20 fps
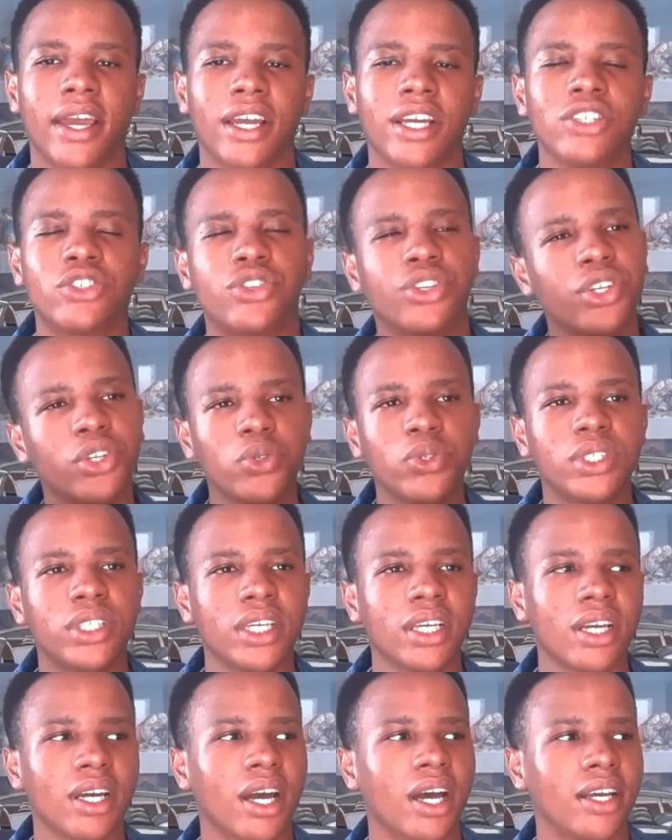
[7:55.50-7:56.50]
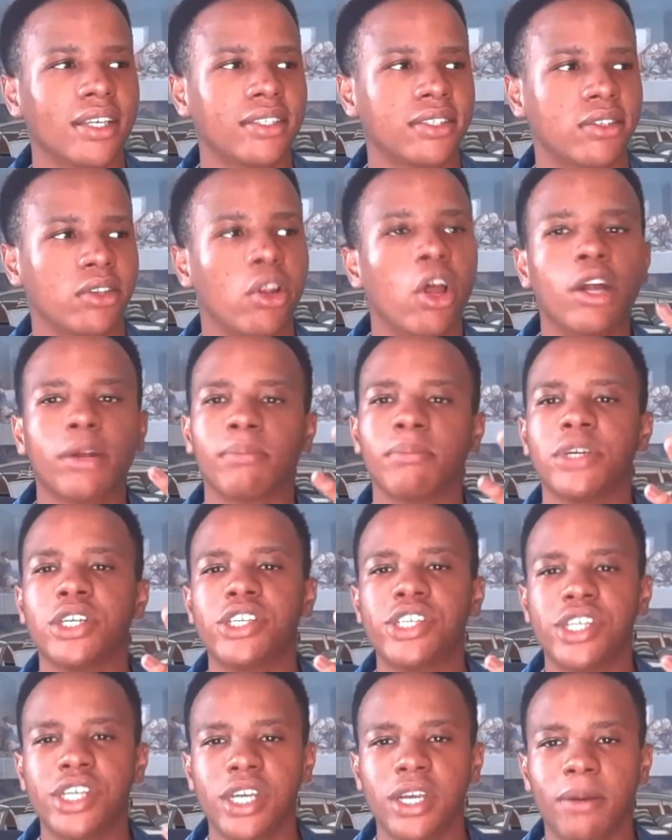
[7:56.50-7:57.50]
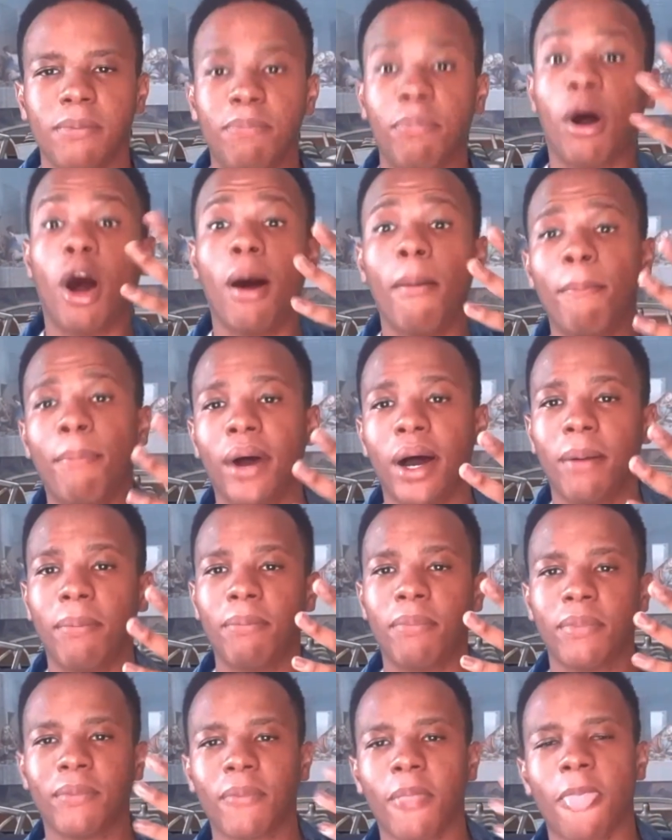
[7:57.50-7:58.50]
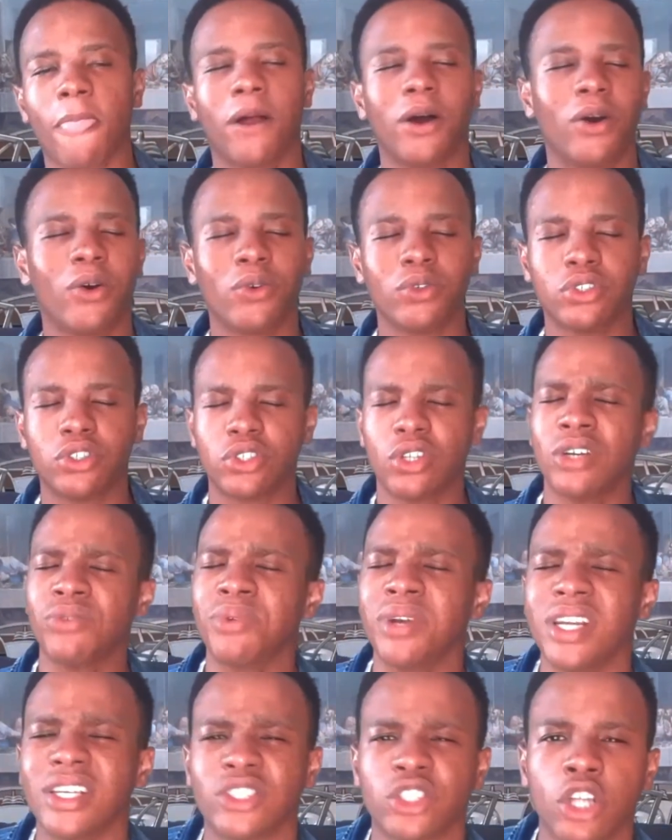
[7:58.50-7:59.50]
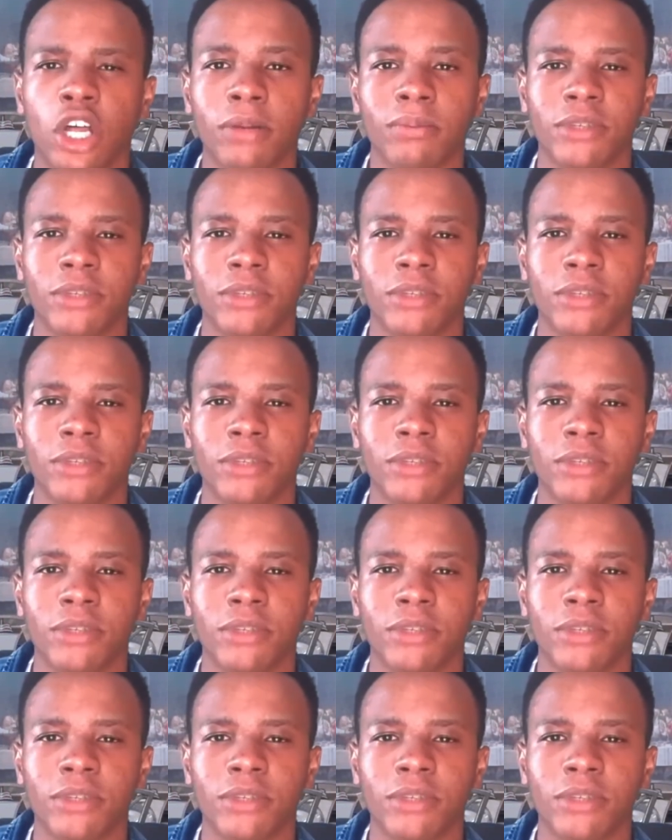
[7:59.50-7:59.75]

introducing a slot machine pop-up, or it's not really a slot